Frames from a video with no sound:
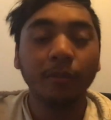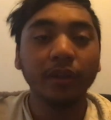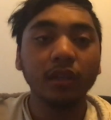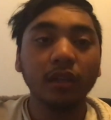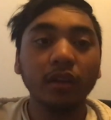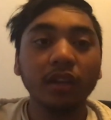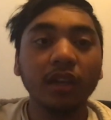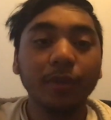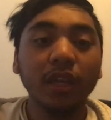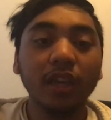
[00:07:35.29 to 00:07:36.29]
But
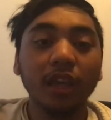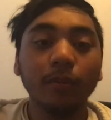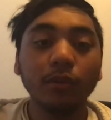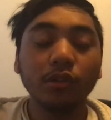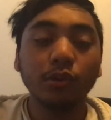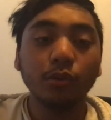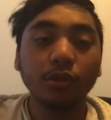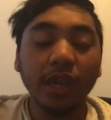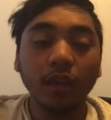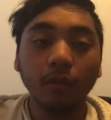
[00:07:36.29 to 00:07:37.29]
literally being able to
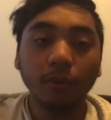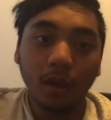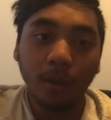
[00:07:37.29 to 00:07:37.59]
take over your